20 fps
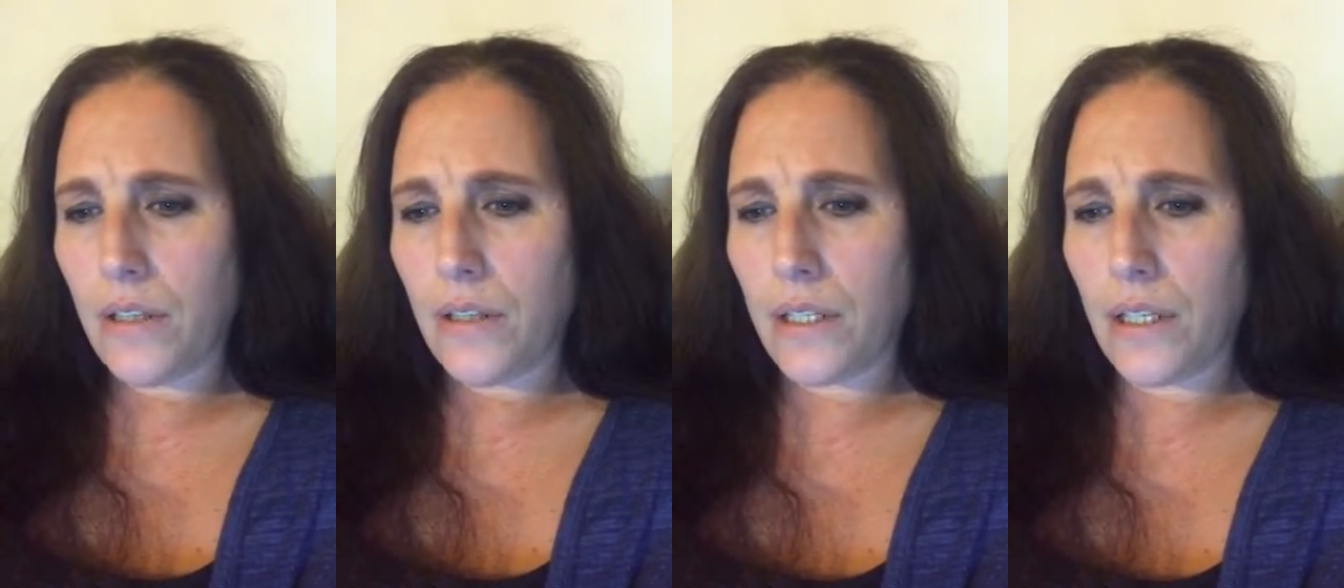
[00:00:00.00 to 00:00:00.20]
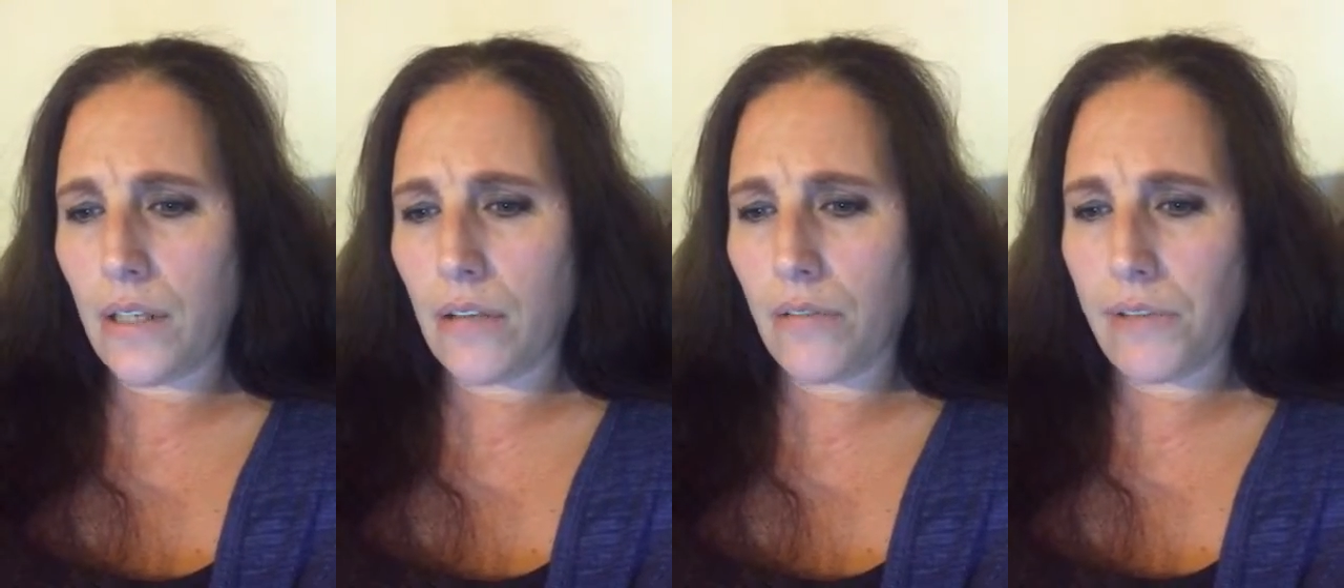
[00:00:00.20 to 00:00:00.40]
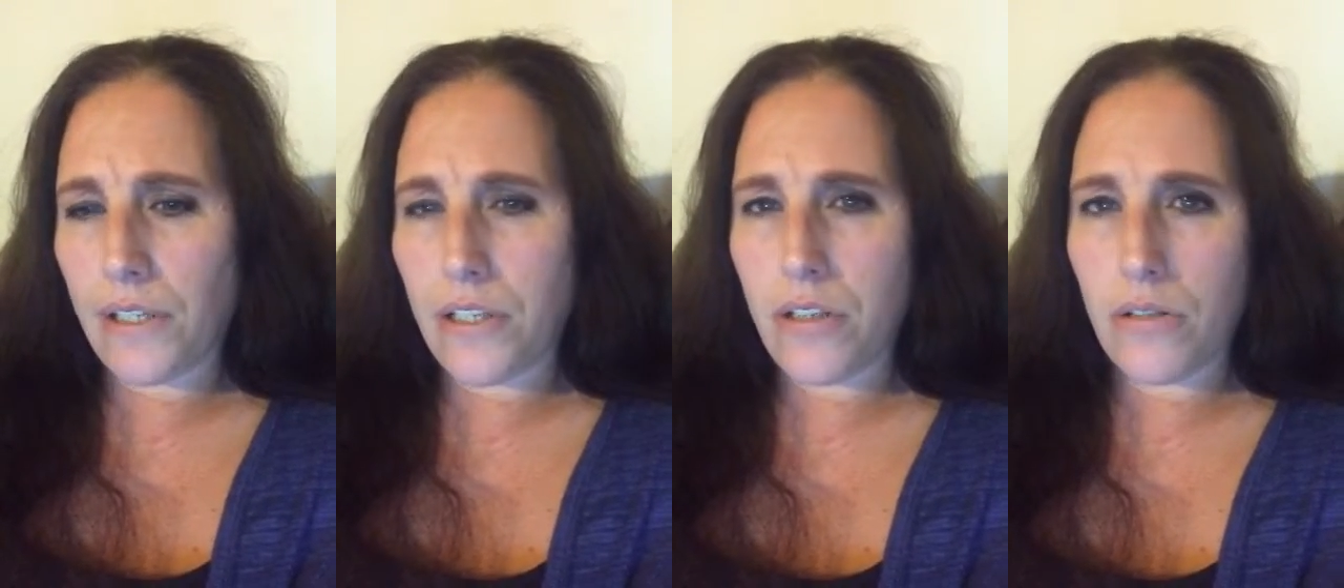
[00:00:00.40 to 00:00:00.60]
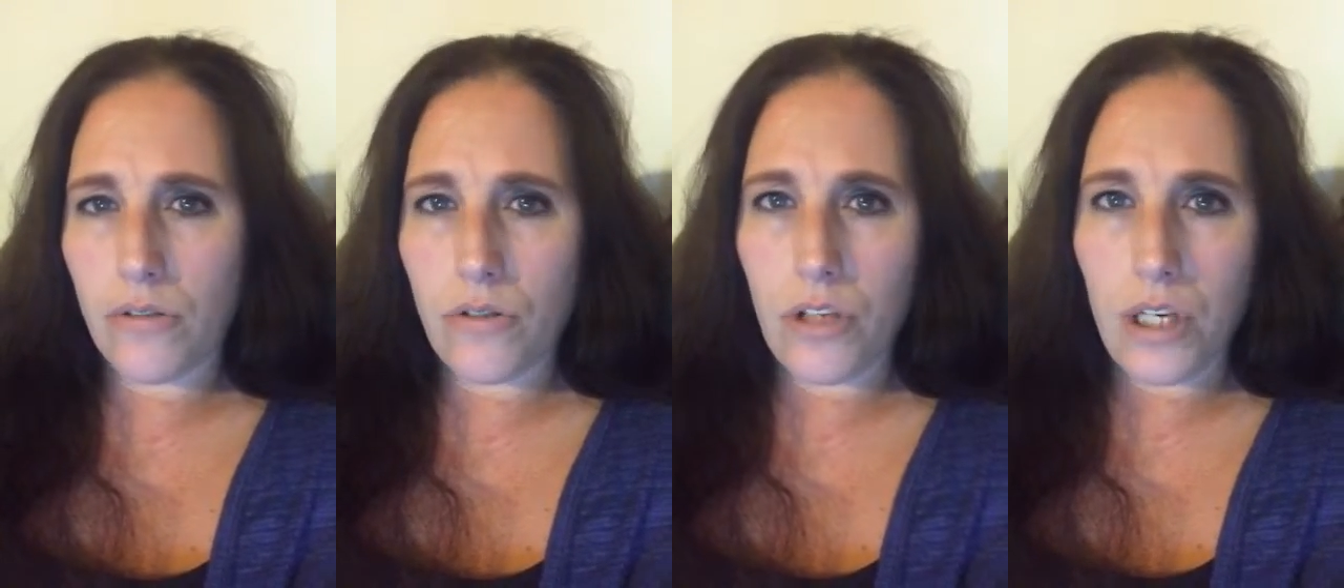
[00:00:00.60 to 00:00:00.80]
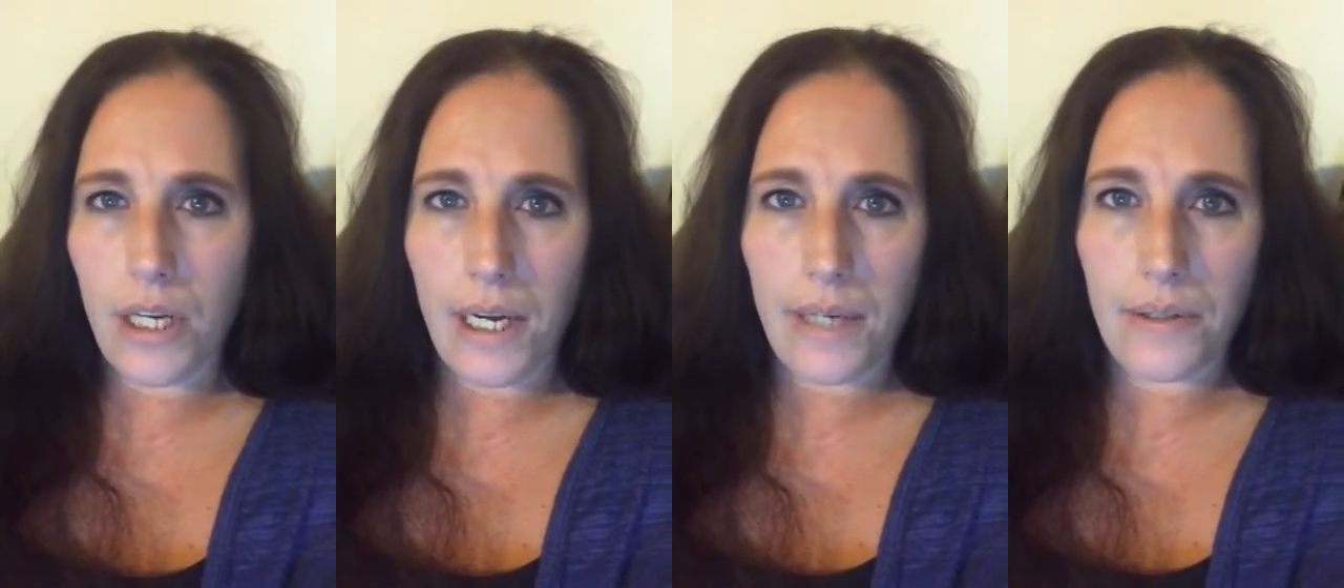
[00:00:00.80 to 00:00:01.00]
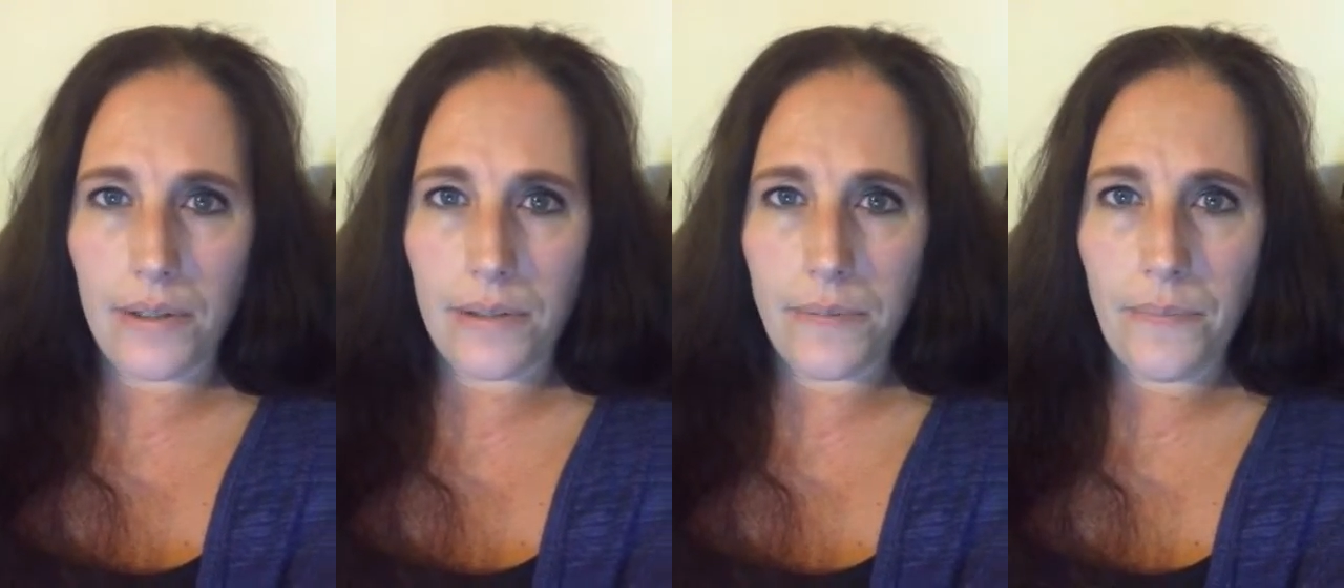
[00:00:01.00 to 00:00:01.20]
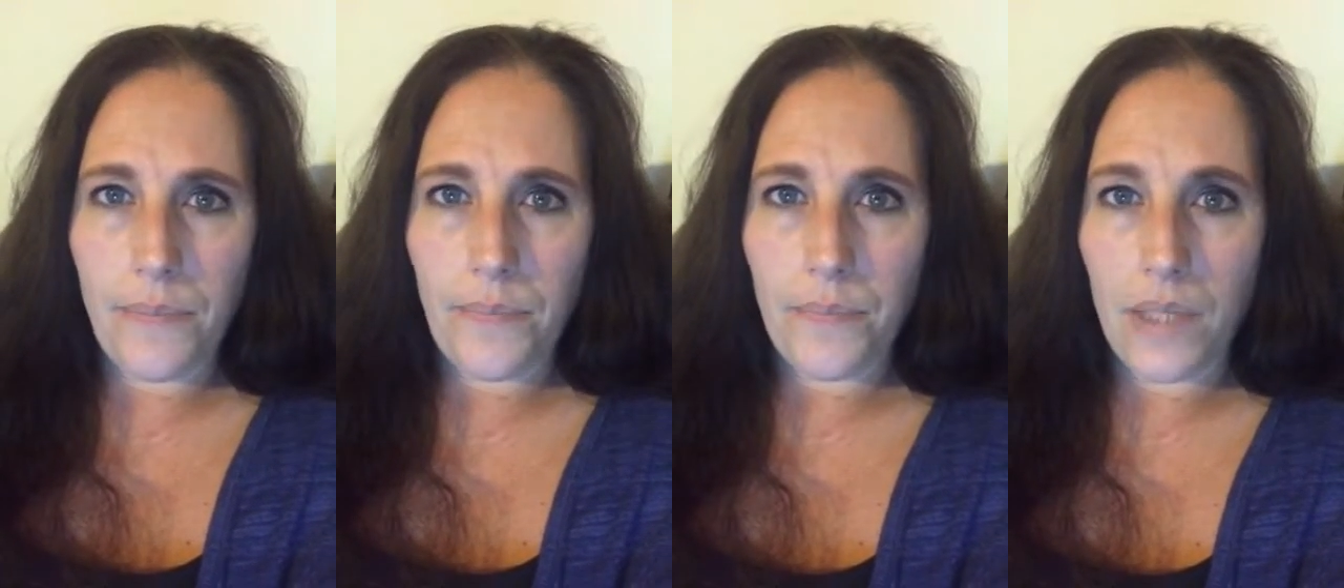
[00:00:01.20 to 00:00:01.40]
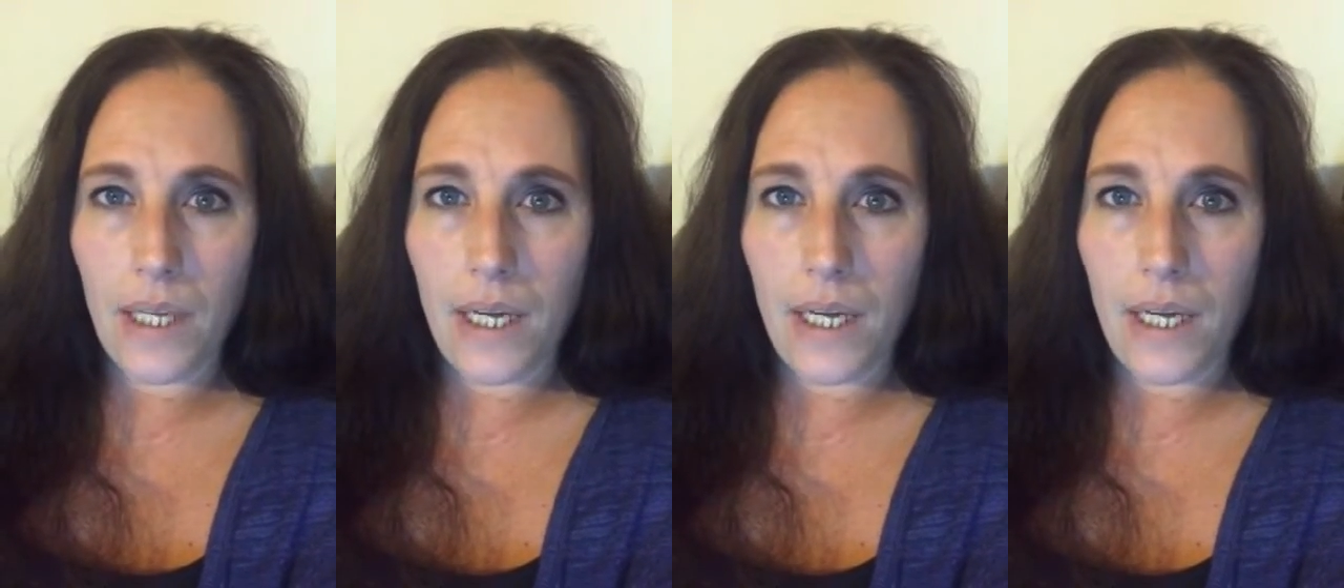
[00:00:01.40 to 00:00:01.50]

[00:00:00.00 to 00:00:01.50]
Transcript: the original channel,